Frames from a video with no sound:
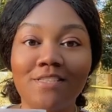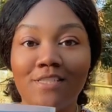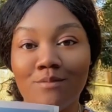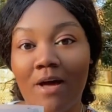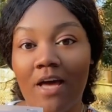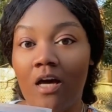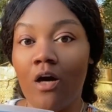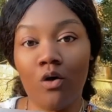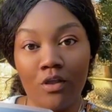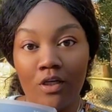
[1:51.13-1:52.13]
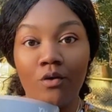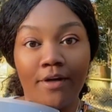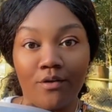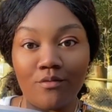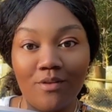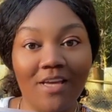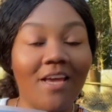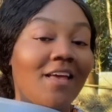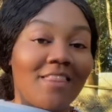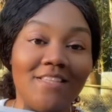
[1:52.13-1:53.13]
is my holy grail.
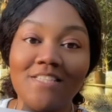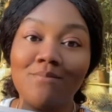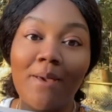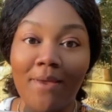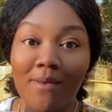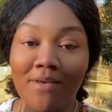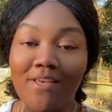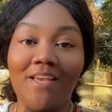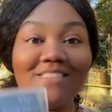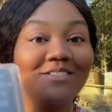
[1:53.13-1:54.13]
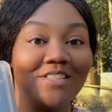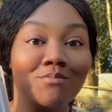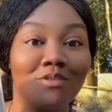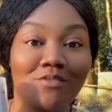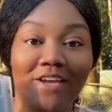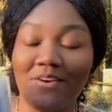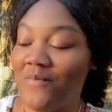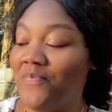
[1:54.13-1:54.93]
This is my baby, this book right here.